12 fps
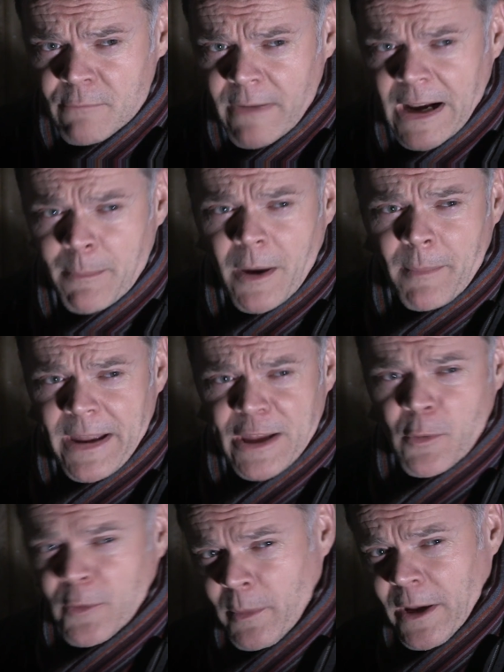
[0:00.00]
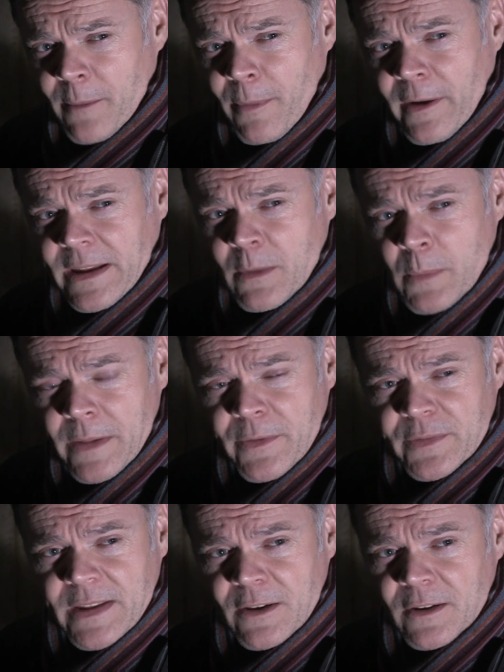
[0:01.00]
rang up my mate who I normally go biking with
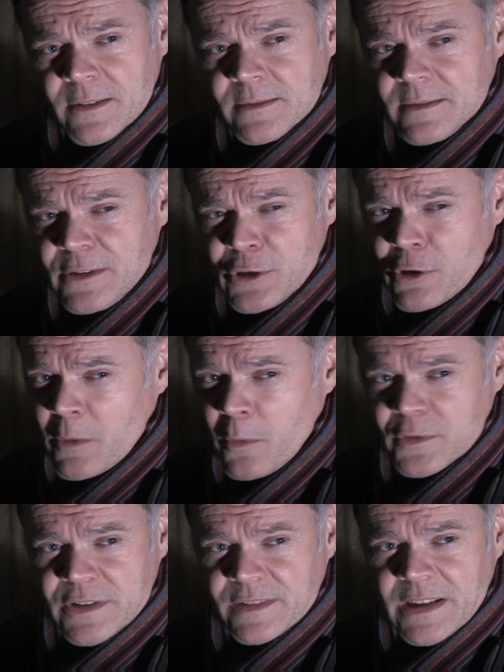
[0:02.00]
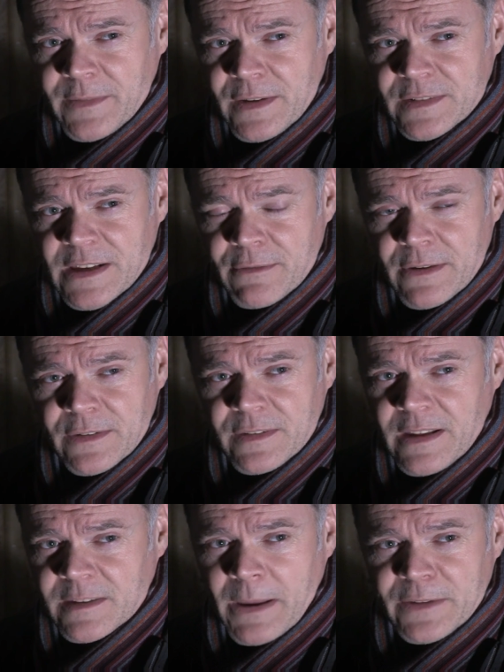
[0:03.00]
and said, look, you've got to watch this TV series.
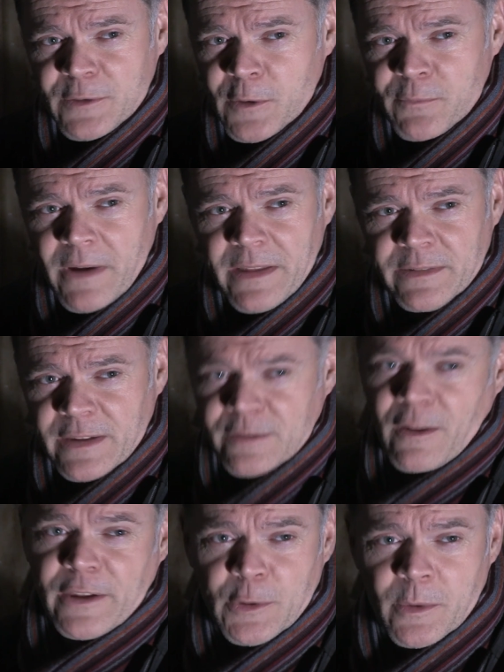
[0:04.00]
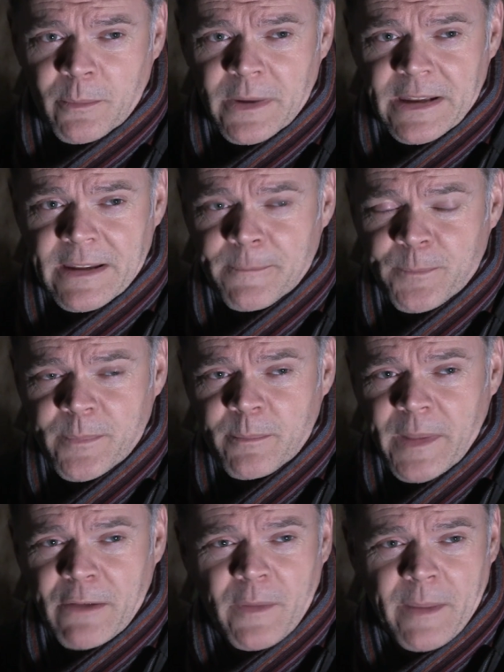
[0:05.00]
It's about two friends, it's like you and me,
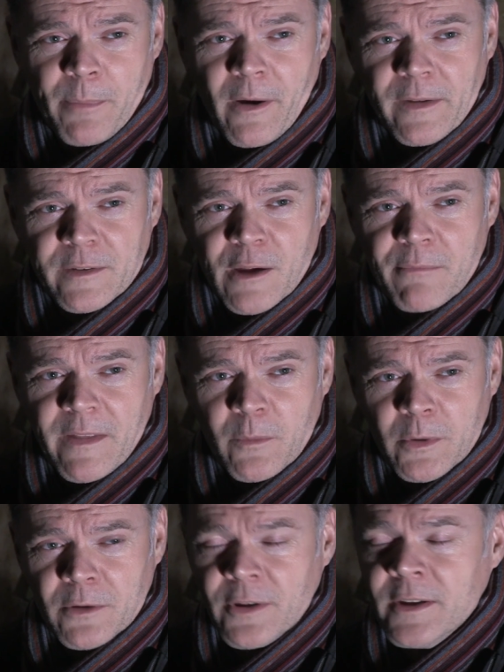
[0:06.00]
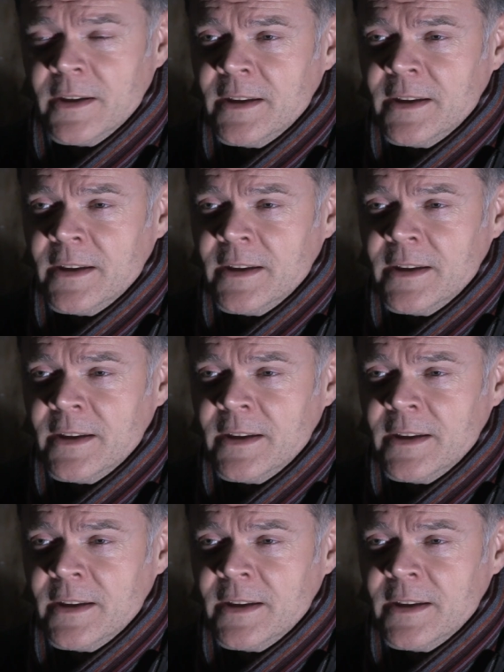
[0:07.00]
but they're on their bikes going around the world.